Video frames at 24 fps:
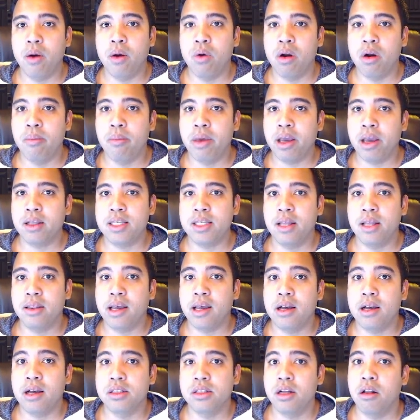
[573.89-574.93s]
want to make a
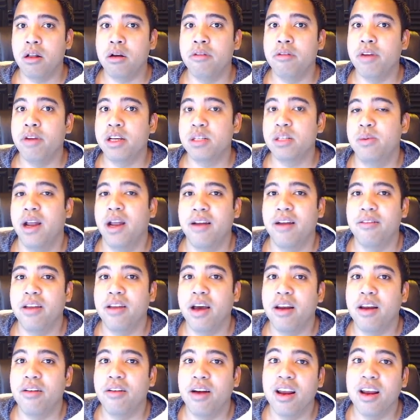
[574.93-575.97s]
$10,000 investment out of
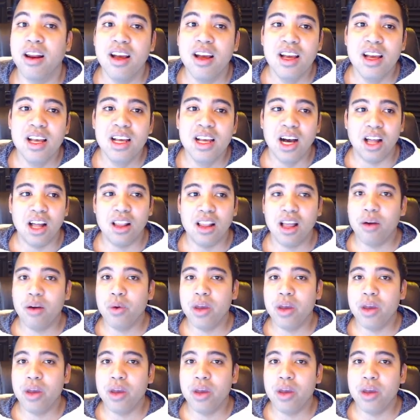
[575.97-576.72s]
that, right?